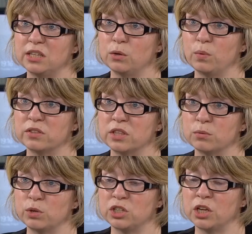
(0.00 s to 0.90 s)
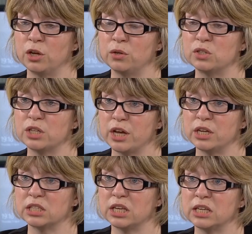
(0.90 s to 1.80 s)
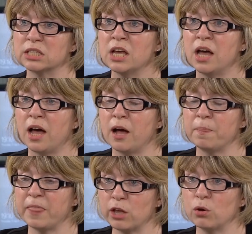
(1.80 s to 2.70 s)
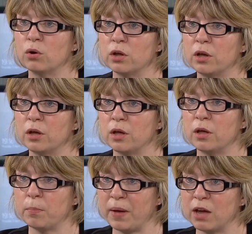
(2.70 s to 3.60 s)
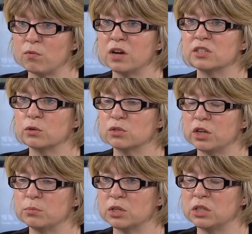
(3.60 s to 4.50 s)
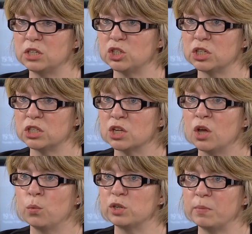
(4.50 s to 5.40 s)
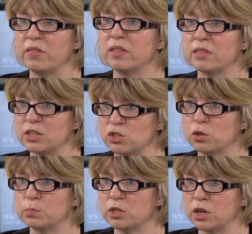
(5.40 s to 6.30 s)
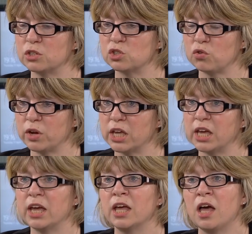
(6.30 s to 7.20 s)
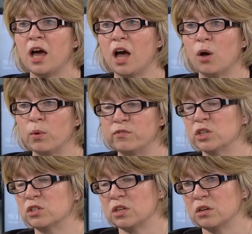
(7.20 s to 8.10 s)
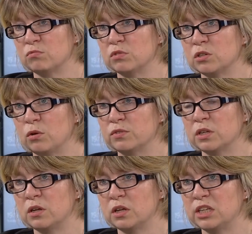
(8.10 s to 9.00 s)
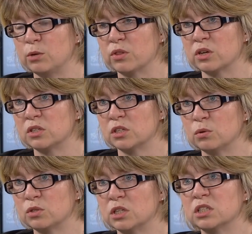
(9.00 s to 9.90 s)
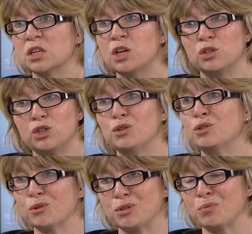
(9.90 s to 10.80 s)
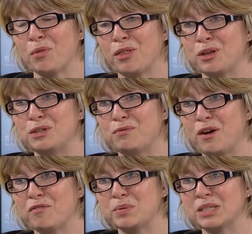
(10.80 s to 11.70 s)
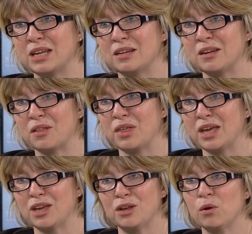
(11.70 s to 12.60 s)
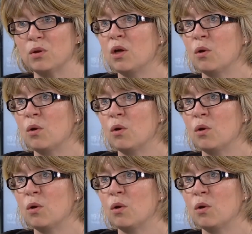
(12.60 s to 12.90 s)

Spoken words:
deal with, which includes nurses, they got a pay rise, they got terms and conditions, which meant that they stopped striking. We've just resolved a deal with the consultants. The junior doctors want 35%, and I think, you know,